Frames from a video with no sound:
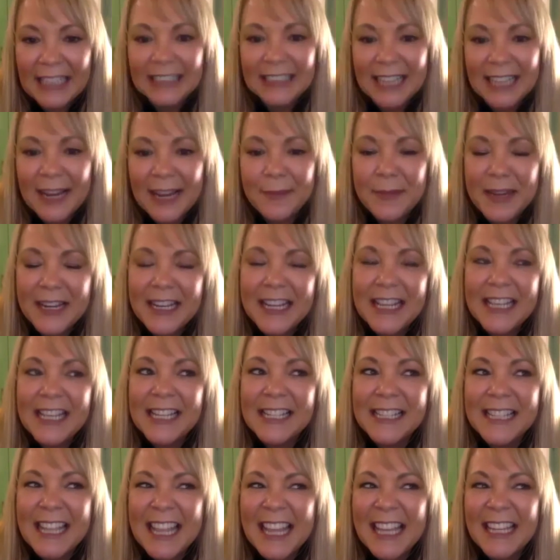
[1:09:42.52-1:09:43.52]
yeah. I
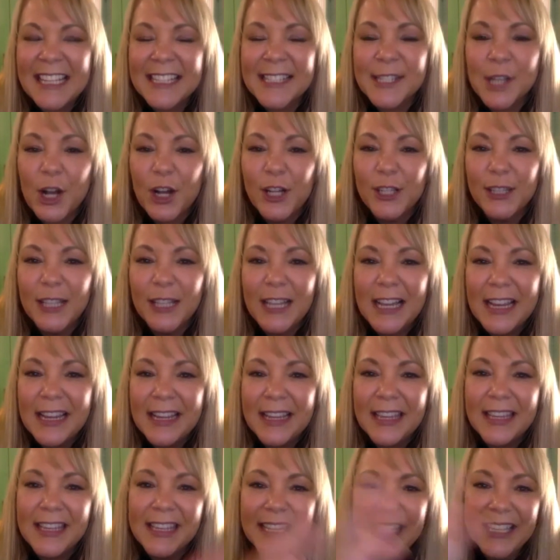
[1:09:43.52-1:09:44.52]
mean, okay. and, and it's
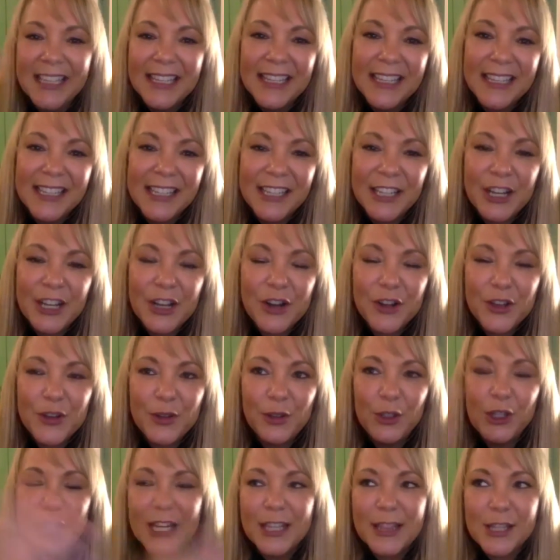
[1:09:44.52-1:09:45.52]
all like
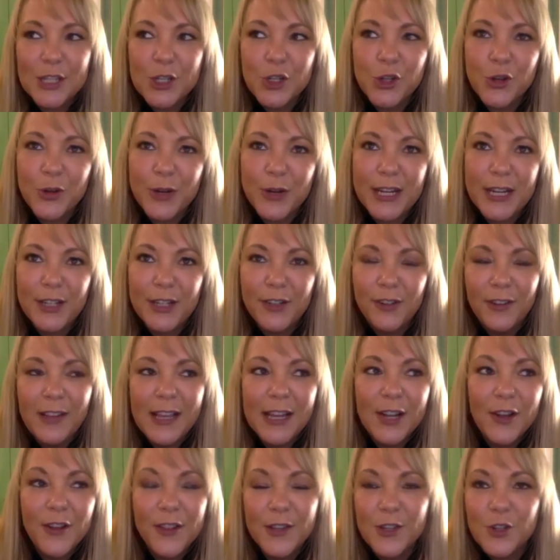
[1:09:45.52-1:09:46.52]
you know, you look at the
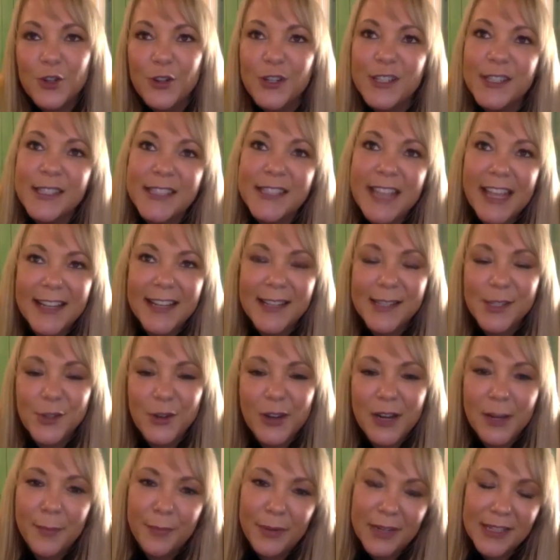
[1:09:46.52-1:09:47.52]
tree and you're like, oh, the tree's
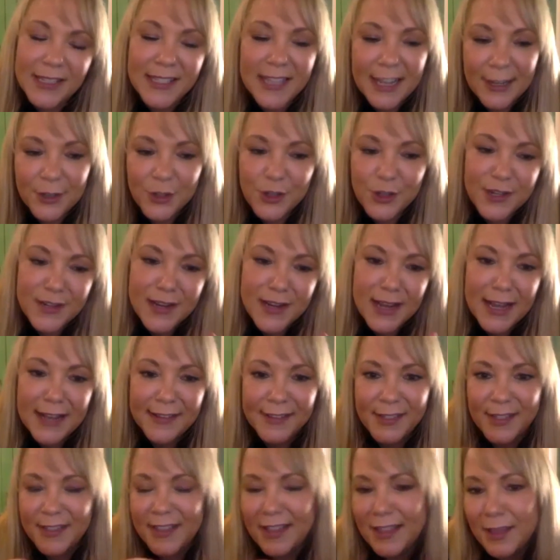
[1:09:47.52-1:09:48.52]
standing straight up, but it's
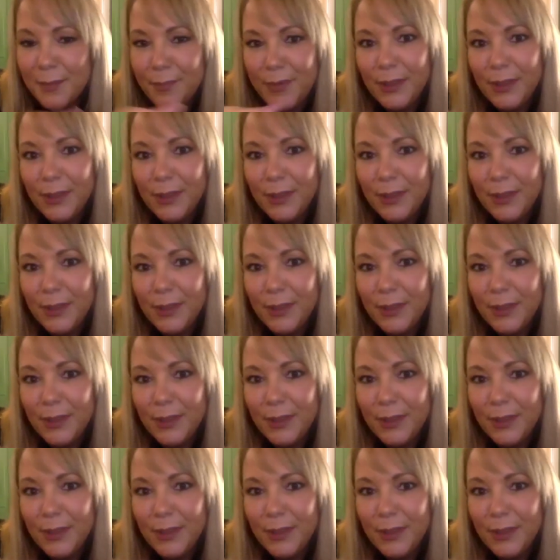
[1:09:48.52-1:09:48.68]
actually not.